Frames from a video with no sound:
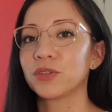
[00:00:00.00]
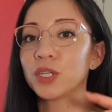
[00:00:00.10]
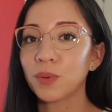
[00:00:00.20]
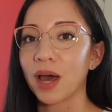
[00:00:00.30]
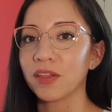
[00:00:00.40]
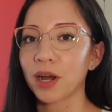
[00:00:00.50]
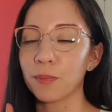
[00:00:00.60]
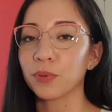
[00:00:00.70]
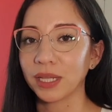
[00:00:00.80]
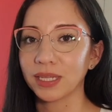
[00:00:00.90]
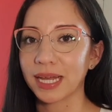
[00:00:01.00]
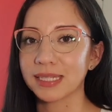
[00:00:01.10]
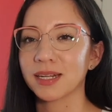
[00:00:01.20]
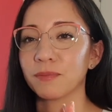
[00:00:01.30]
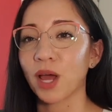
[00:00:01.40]
two other umbrella
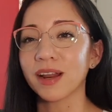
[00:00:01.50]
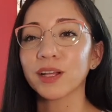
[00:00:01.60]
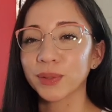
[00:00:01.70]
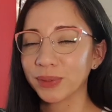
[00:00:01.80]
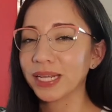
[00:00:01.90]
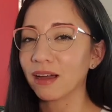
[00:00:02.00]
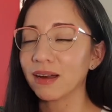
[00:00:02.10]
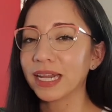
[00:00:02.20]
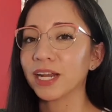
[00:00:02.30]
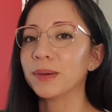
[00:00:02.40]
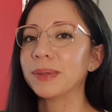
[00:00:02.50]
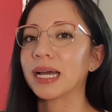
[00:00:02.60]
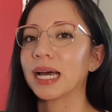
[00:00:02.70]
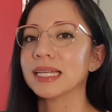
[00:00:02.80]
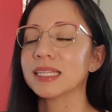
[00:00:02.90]
lights that I'm not including on here
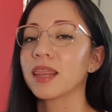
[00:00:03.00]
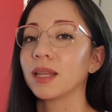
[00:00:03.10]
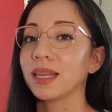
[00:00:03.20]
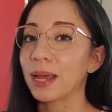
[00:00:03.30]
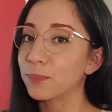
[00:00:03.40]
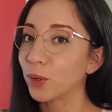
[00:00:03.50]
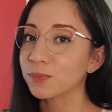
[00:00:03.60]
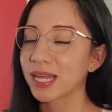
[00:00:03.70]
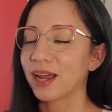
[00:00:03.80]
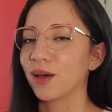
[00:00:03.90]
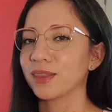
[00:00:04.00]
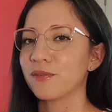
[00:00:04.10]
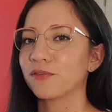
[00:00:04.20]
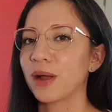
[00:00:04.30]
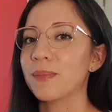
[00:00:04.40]
because the light bulbs, I got
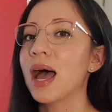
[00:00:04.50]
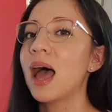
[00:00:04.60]
them from